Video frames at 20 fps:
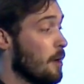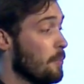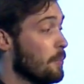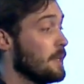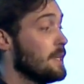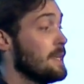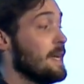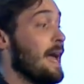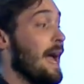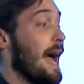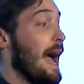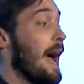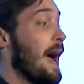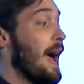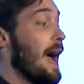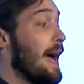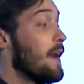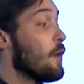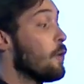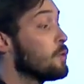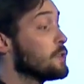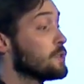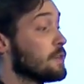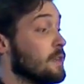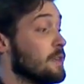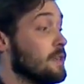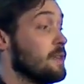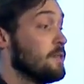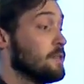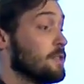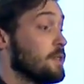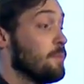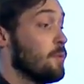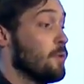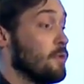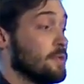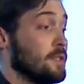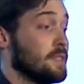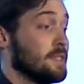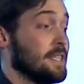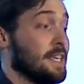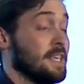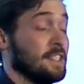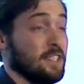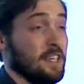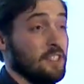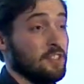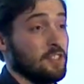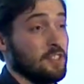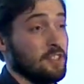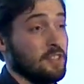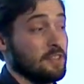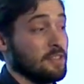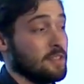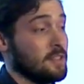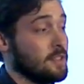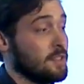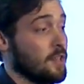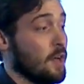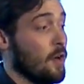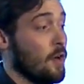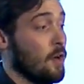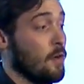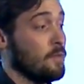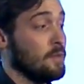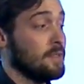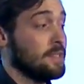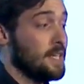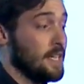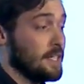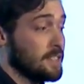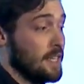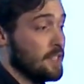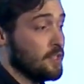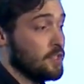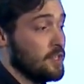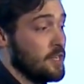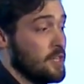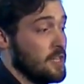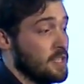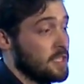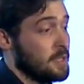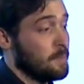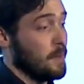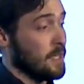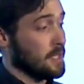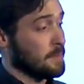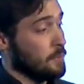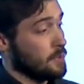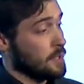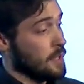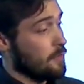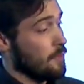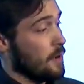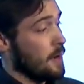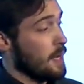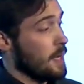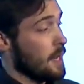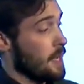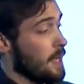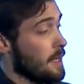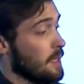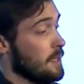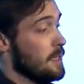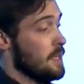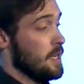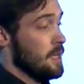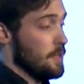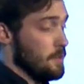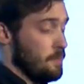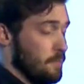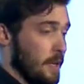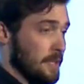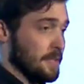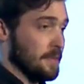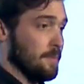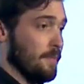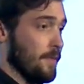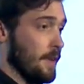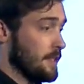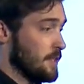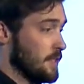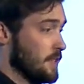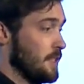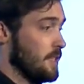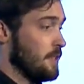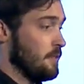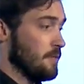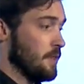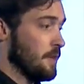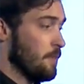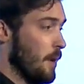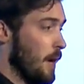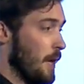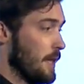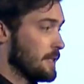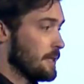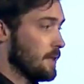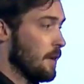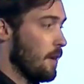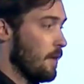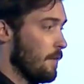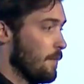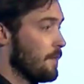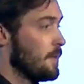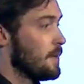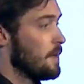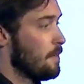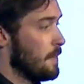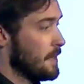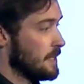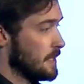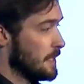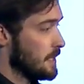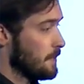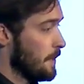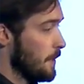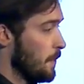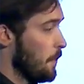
up. Uh, and it also supports C extensions. So C extensions plus multi-threading, plus some fancy compiler stuff means it's a